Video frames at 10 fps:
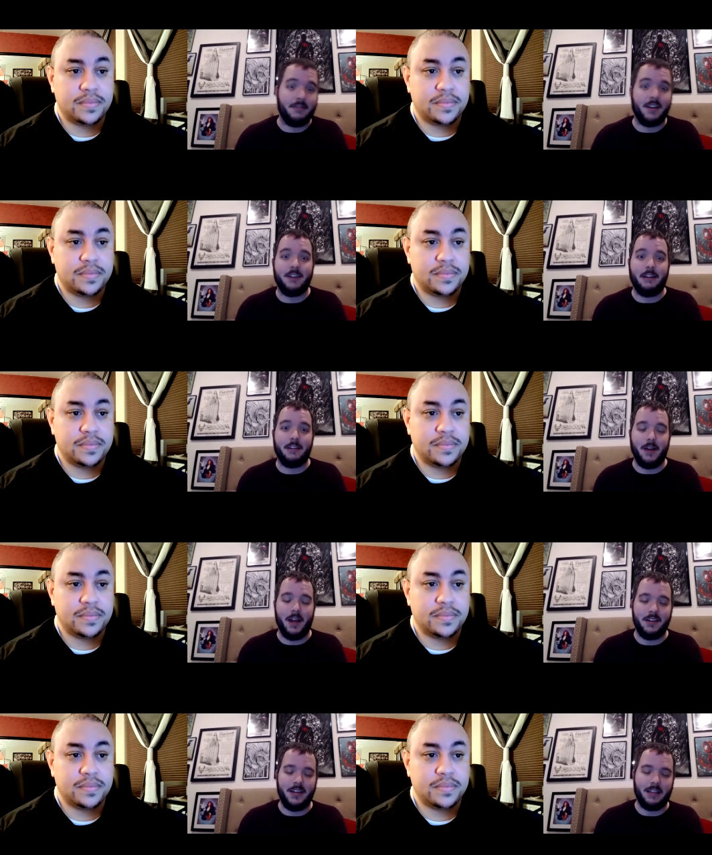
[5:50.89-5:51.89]
Speaker 1: It's going
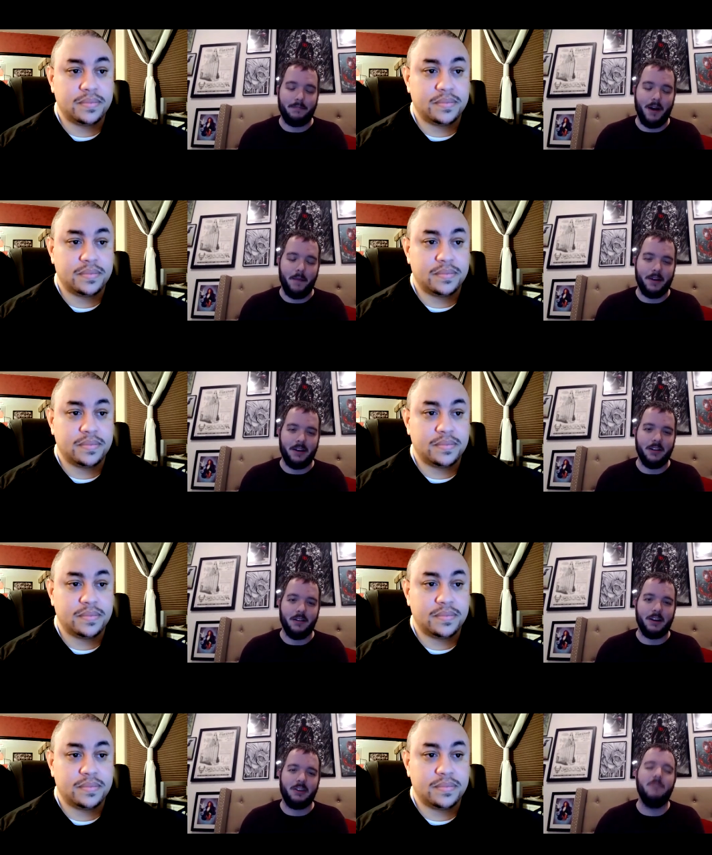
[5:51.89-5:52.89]
to take the property
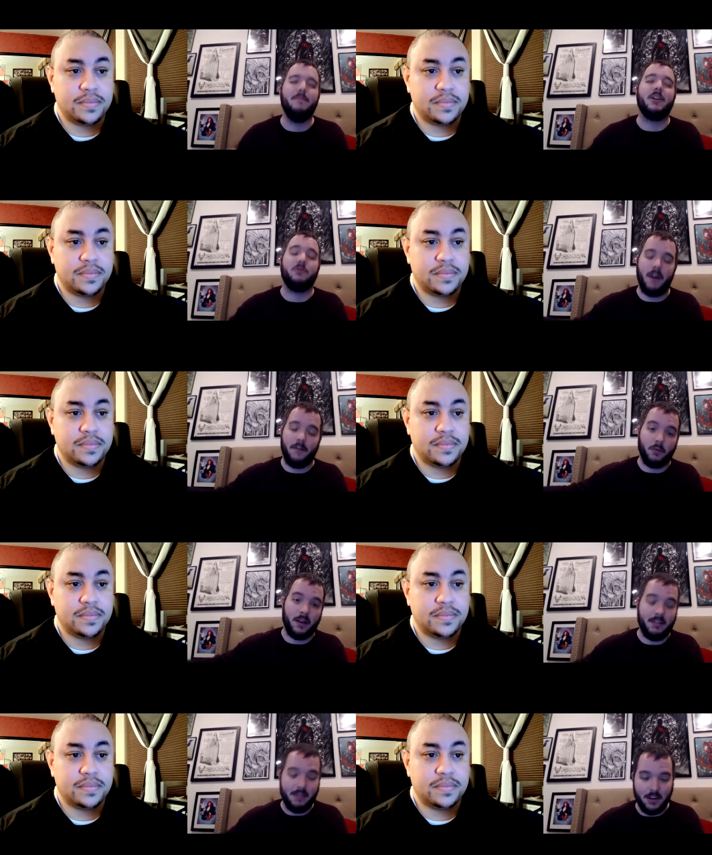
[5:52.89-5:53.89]
to like too much
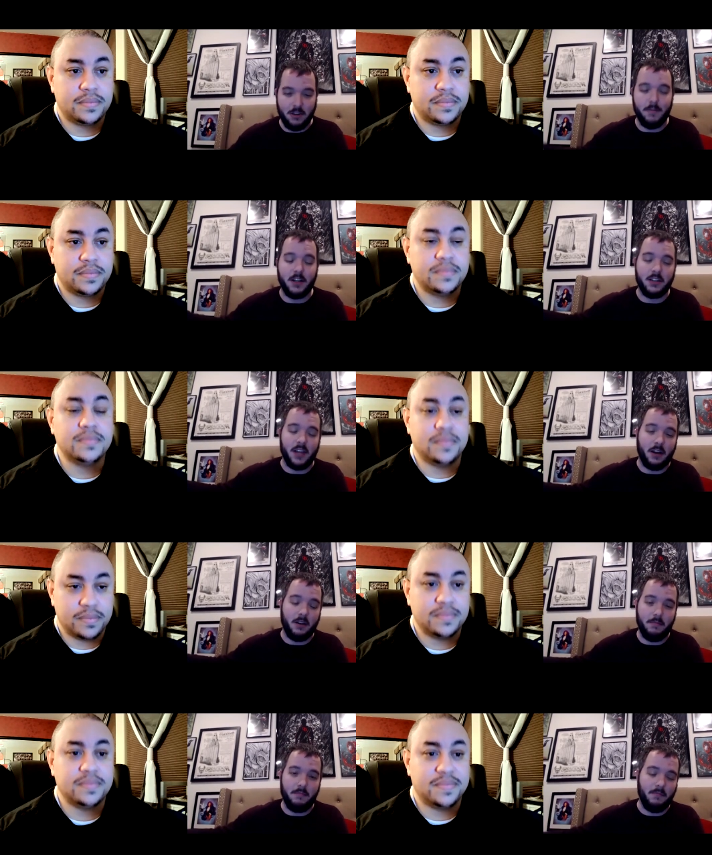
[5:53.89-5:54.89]
reverence and too much like
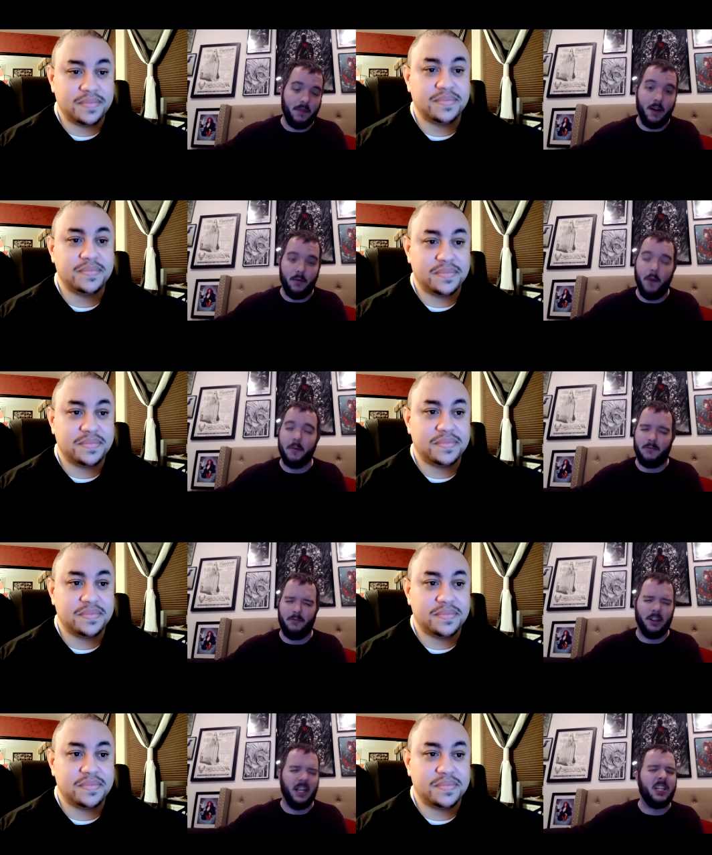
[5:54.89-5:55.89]

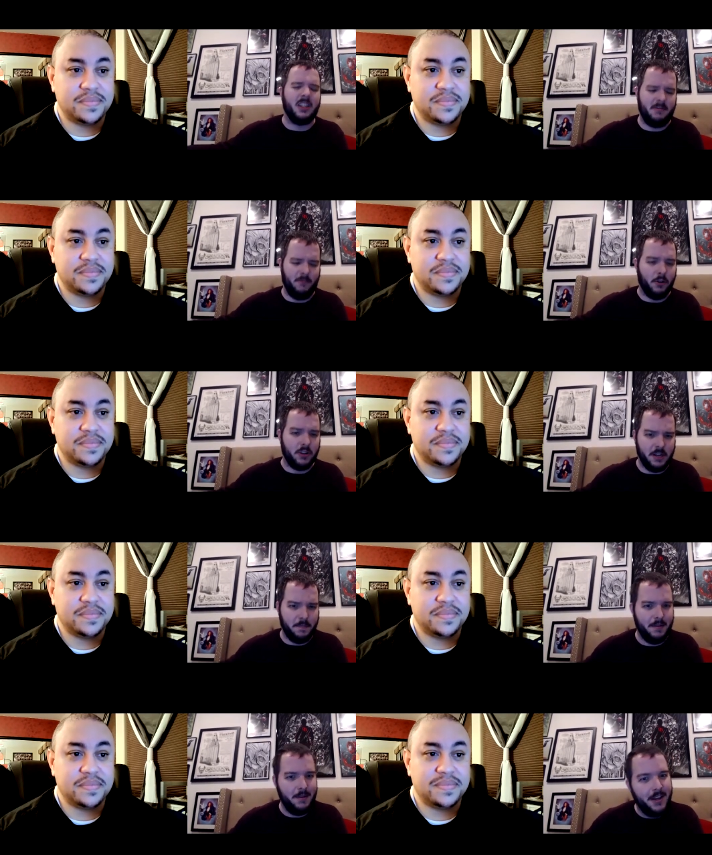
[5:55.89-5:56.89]
almost religious
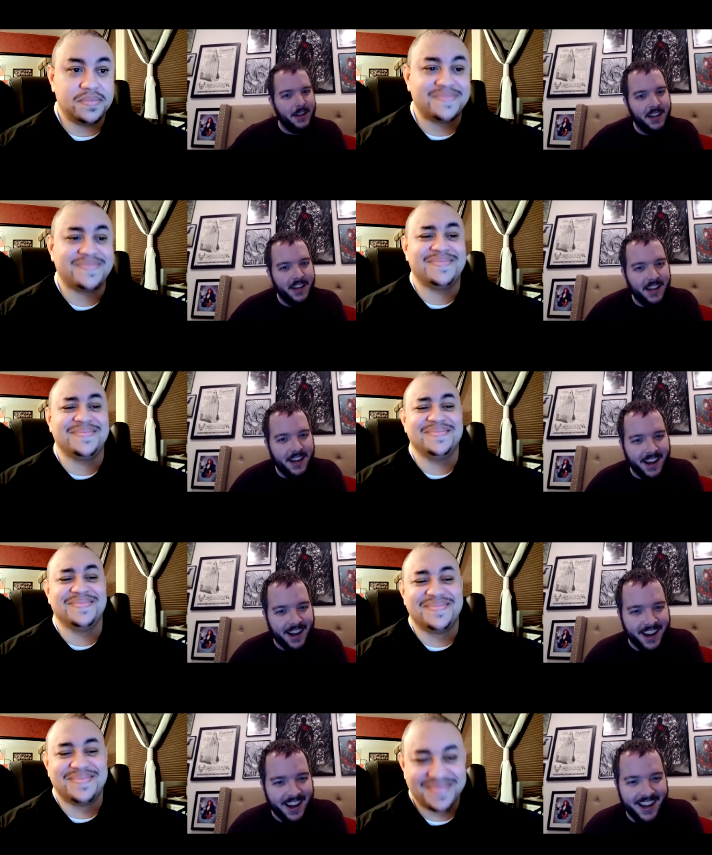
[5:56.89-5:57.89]
worship
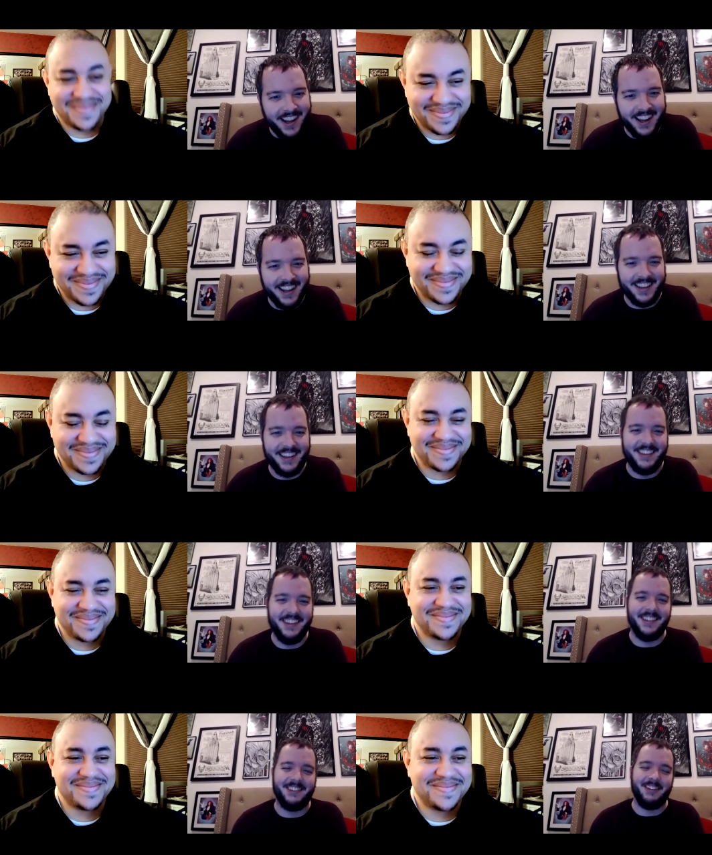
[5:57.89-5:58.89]

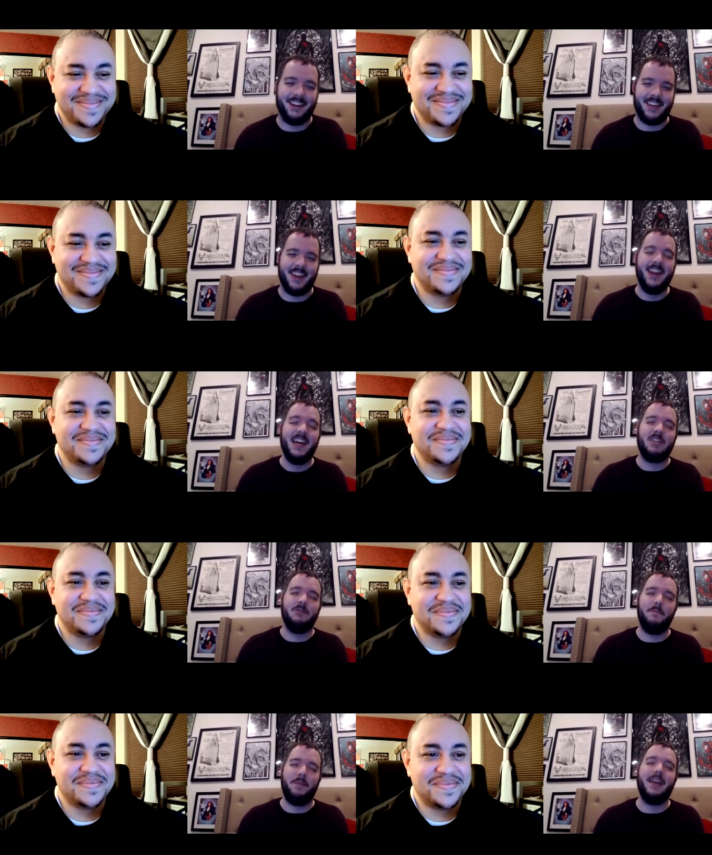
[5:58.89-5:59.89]
to an extent,
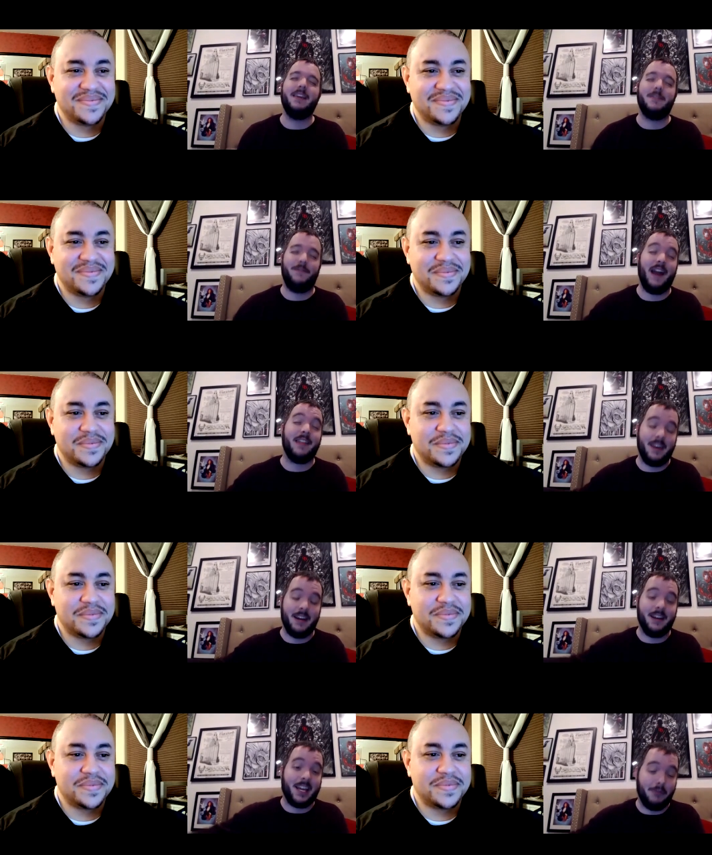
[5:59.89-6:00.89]
to appease the fans that
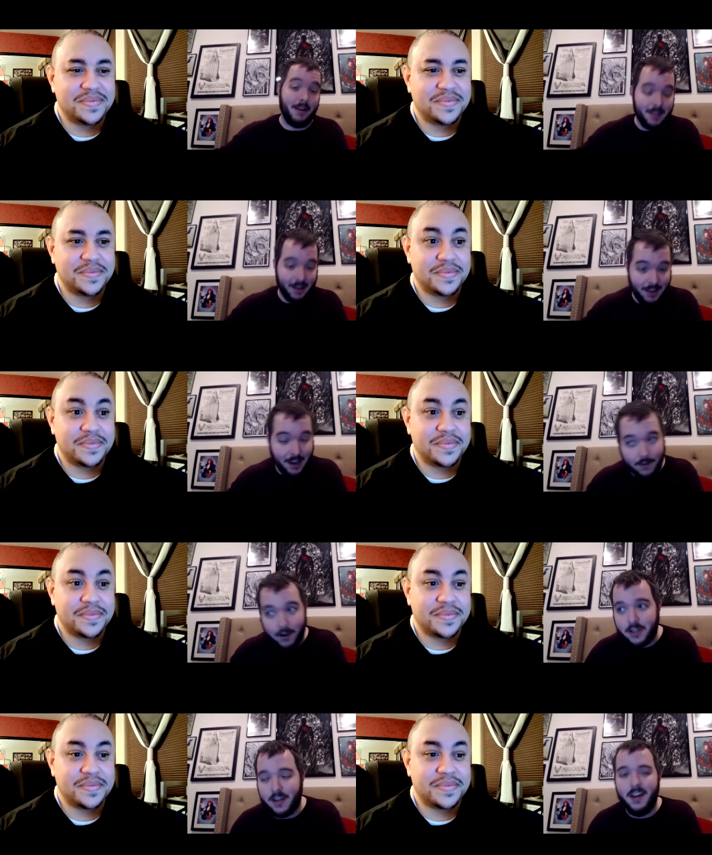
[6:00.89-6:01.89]
didn't like 2016
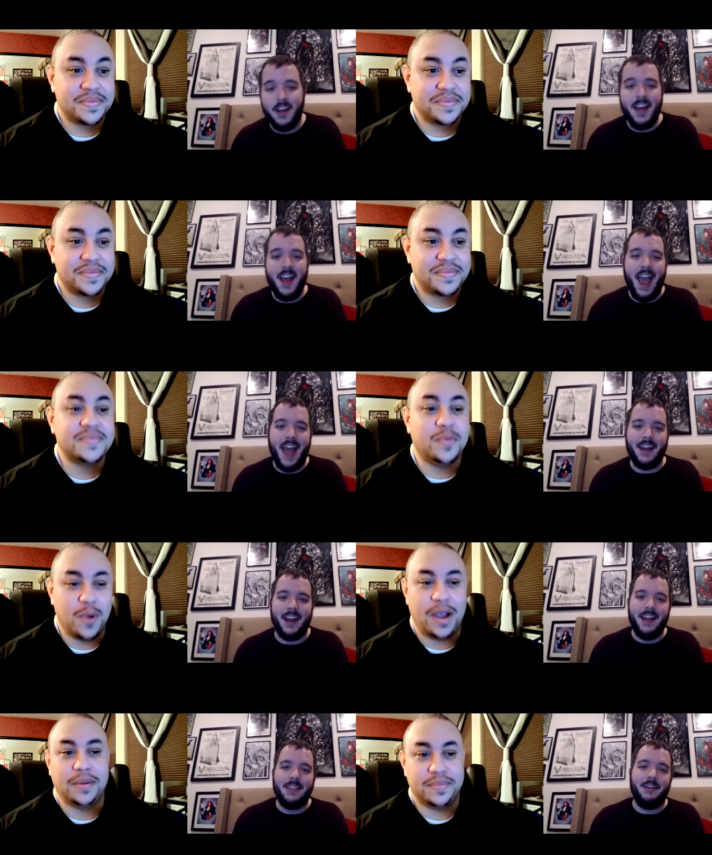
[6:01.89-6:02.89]
version. And
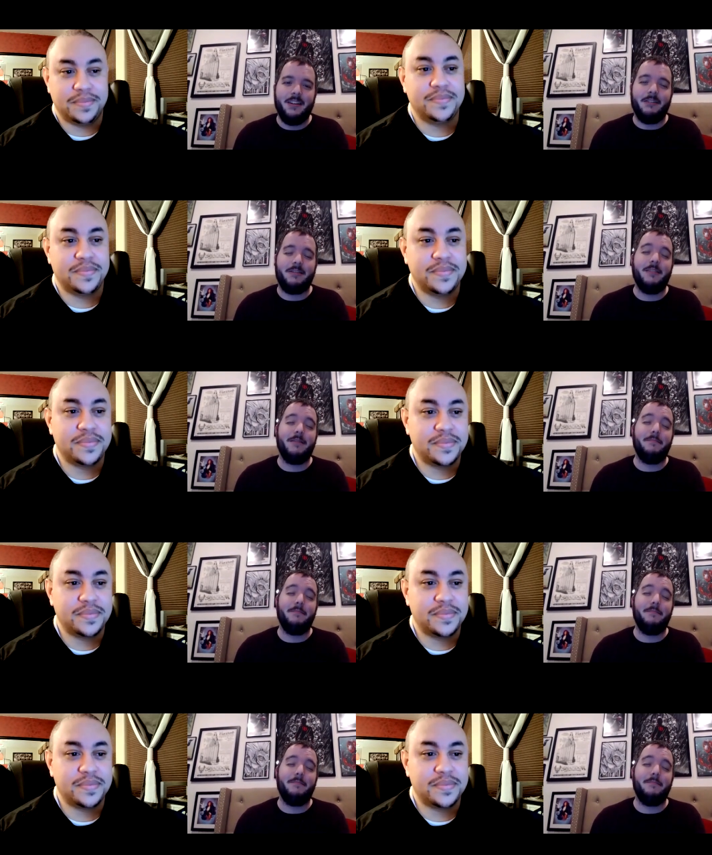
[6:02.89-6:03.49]
like, there's still